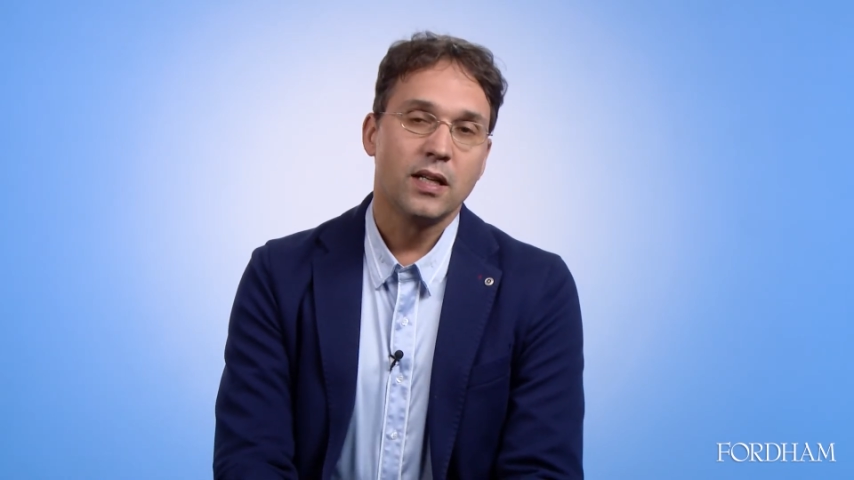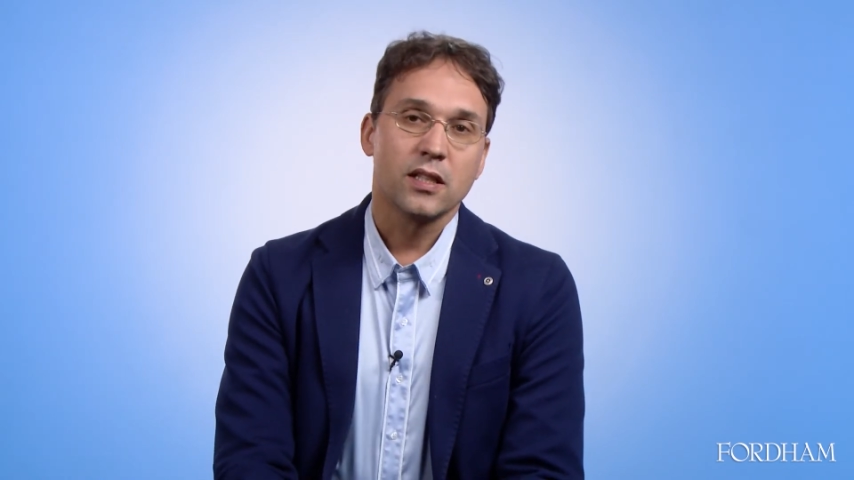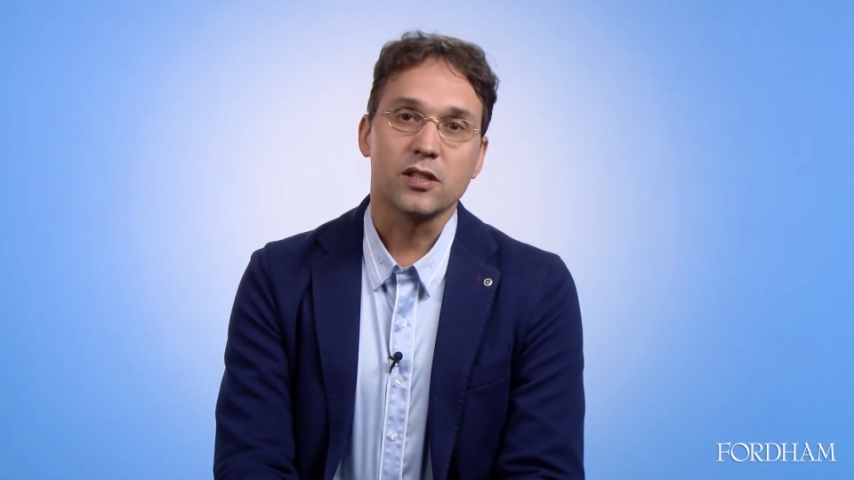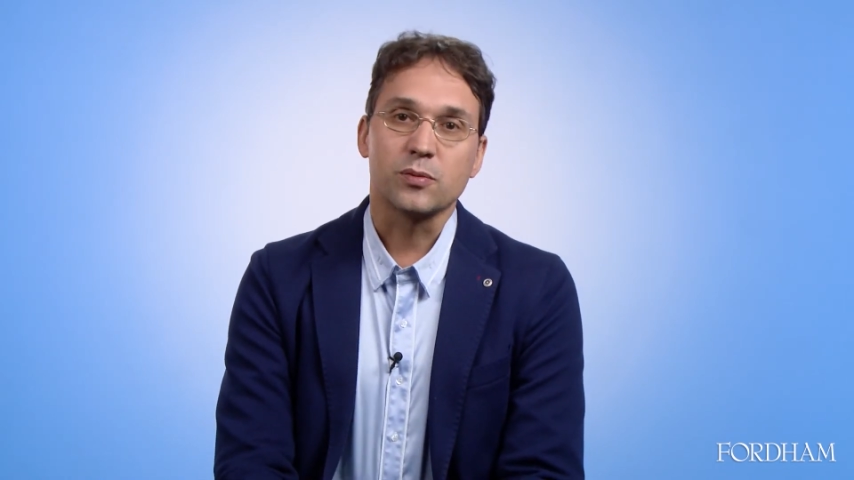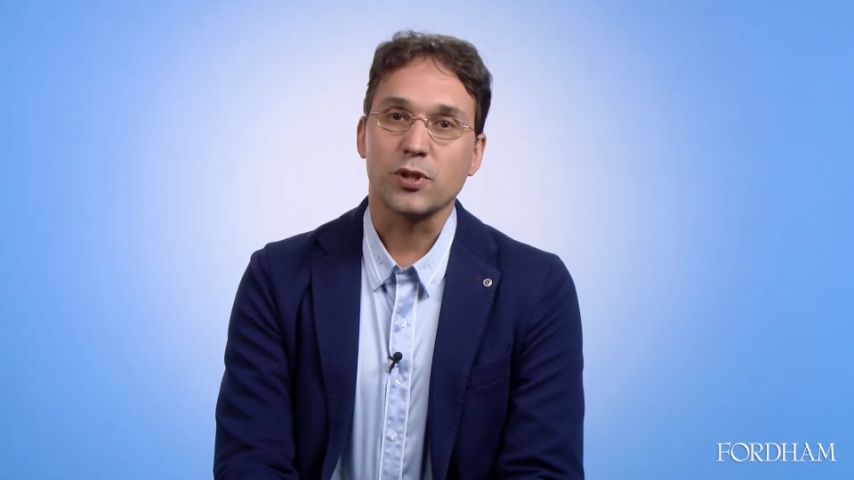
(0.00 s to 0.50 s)

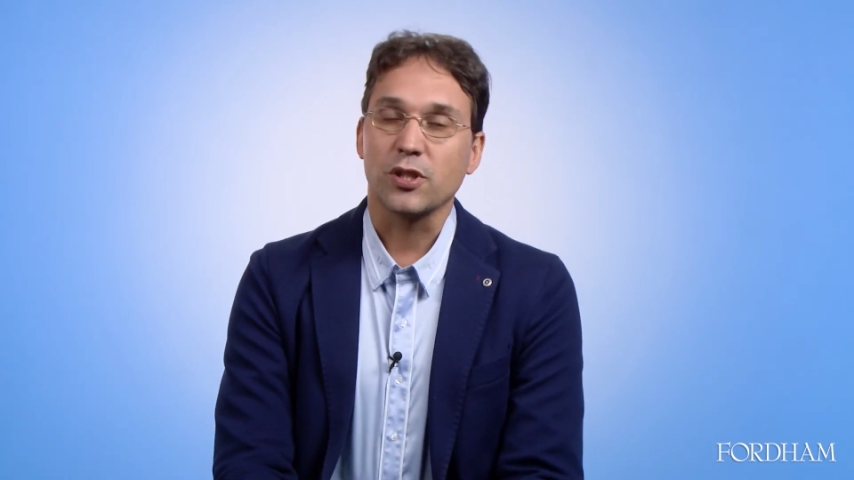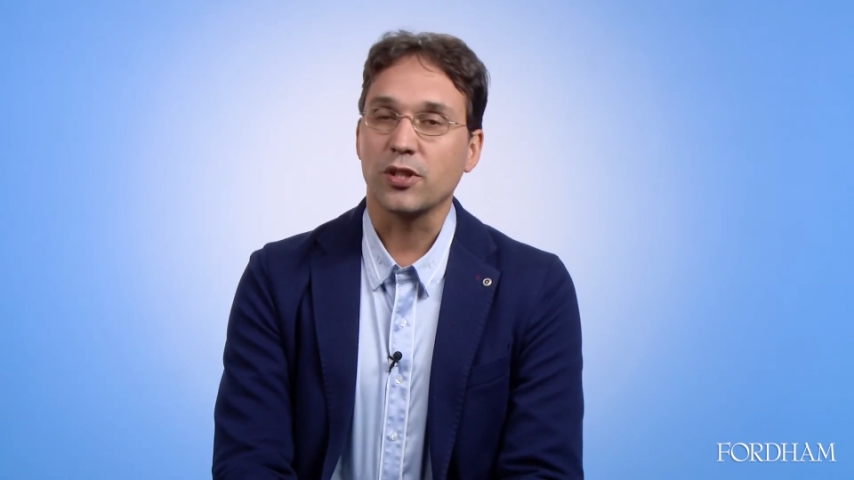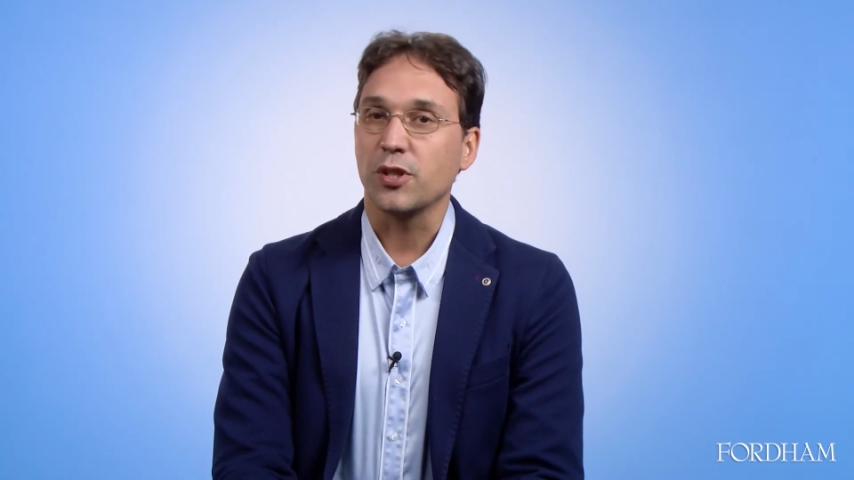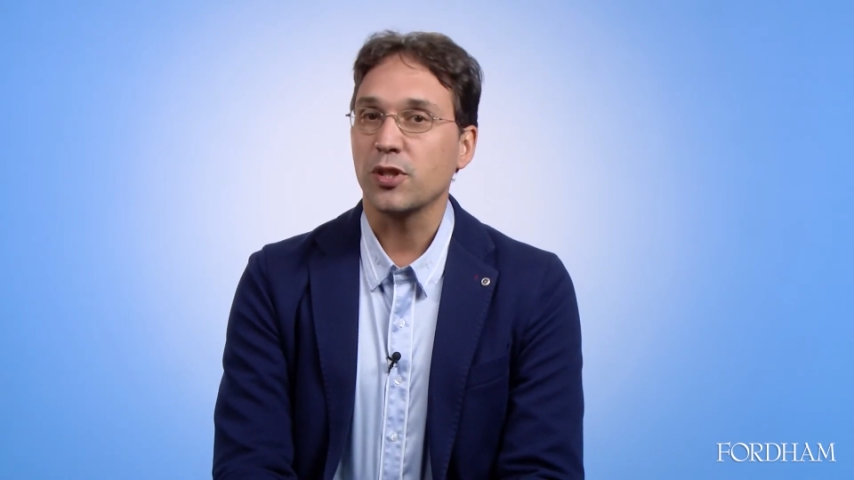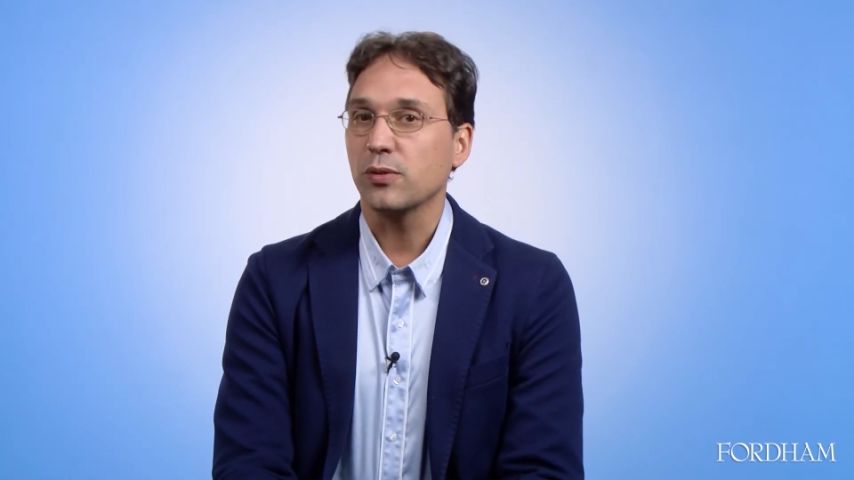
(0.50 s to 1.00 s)
Because what you're going
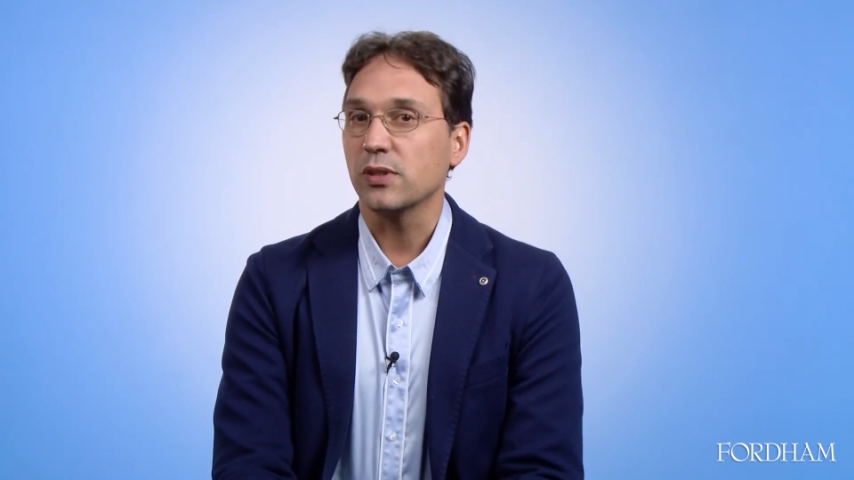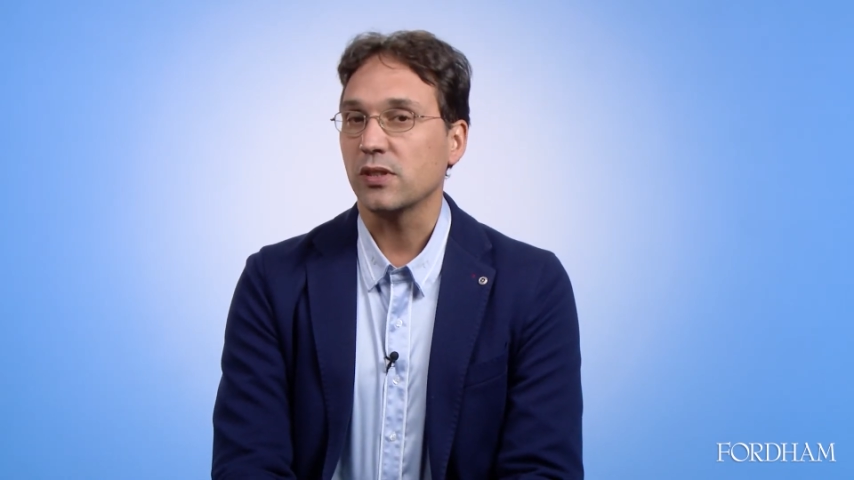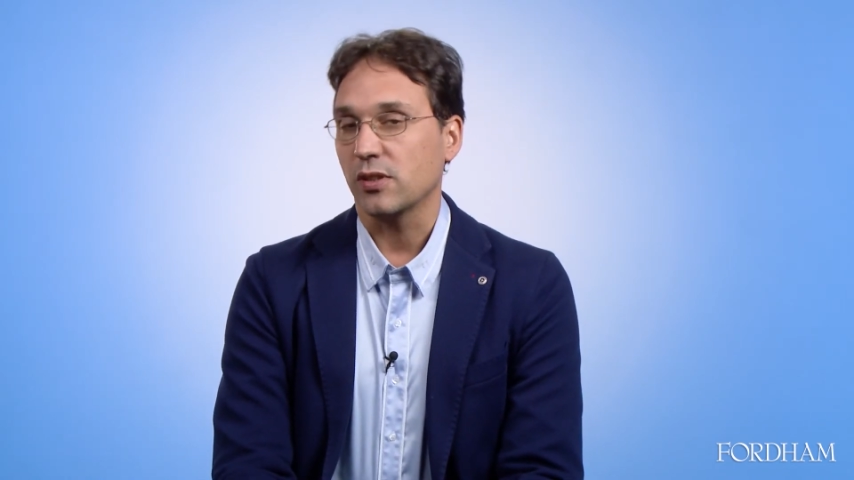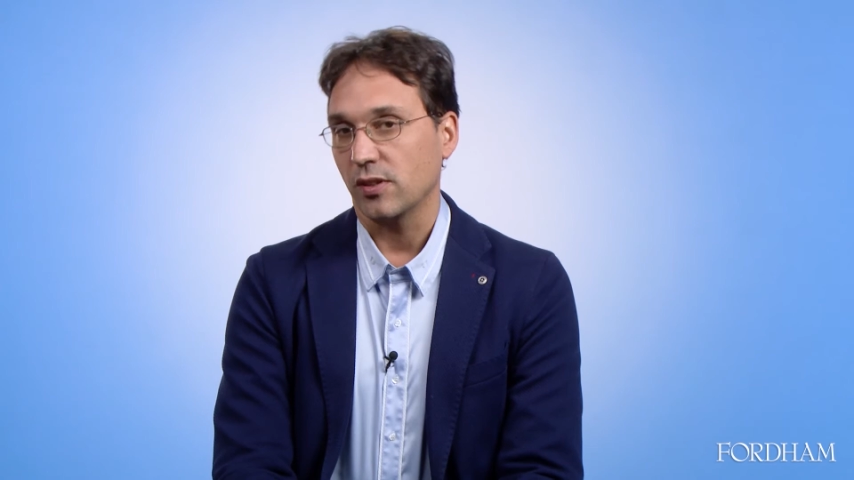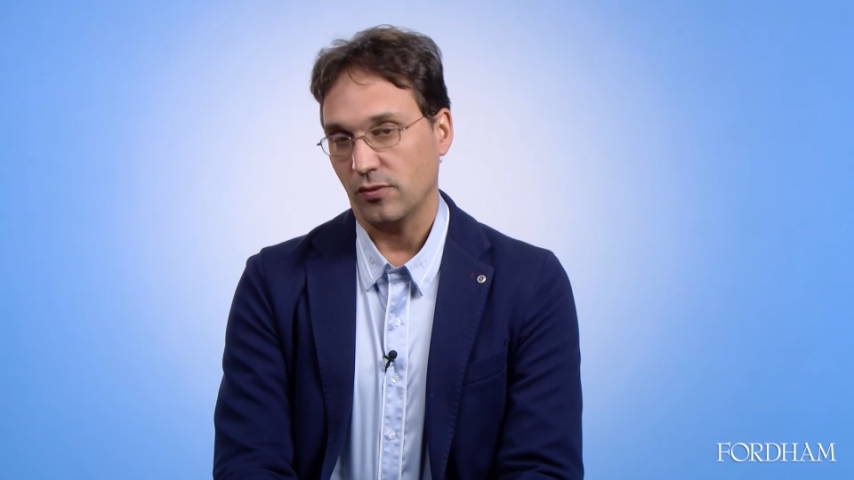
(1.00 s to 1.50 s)
to do is
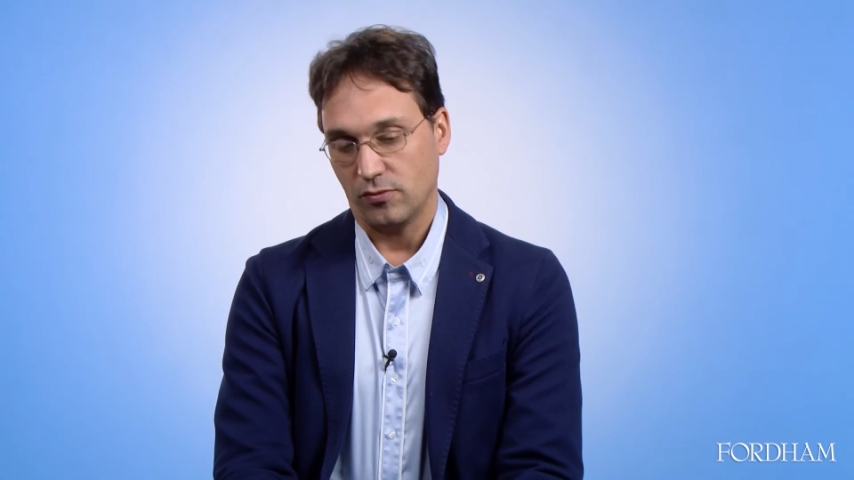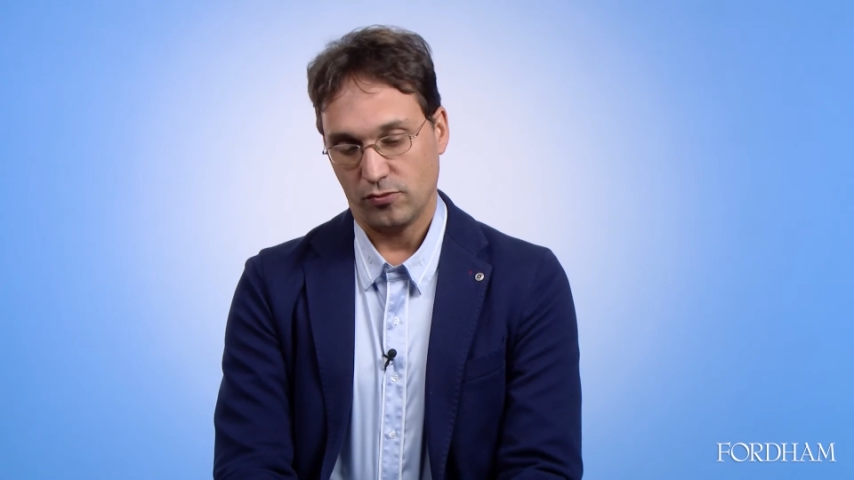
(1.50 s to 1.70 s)
you're going to